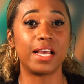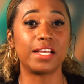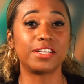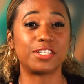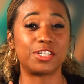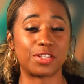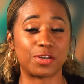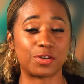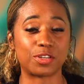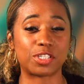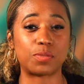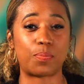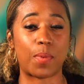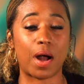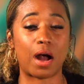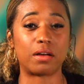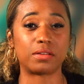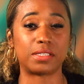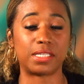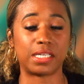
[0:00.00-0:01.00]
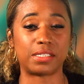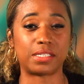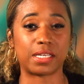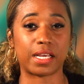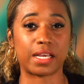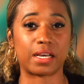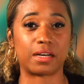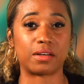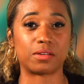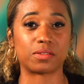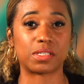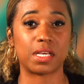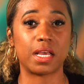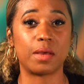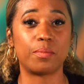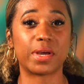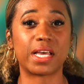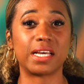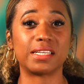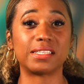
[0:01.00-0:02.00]
to those small details
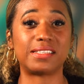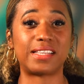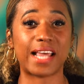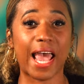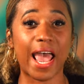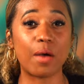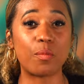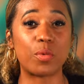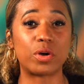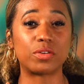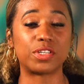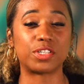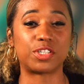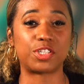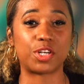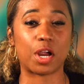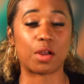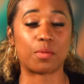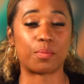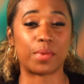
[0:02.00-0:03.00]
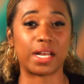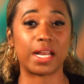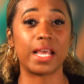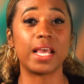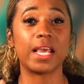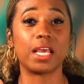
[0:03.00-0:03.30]
because that will determine